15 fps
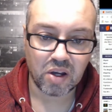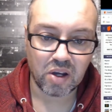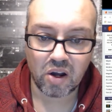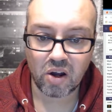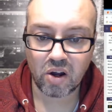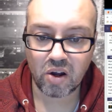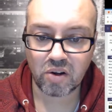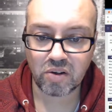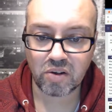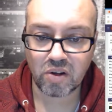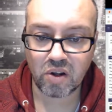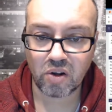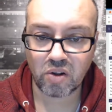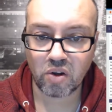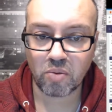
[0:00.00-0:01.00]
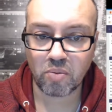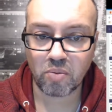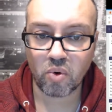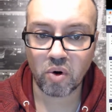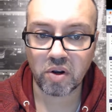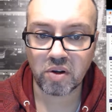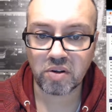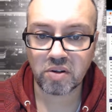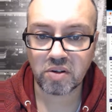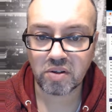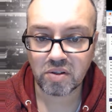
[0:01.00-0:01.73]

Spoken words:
on your board,